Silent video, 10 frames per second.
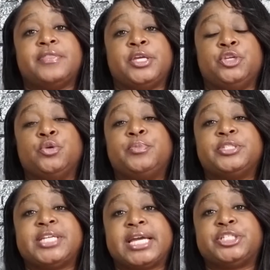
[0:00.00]
that you
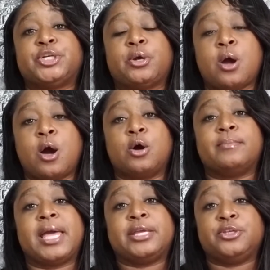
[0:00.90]
protect your
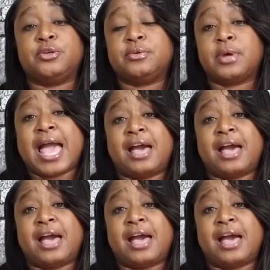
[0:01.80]
home and you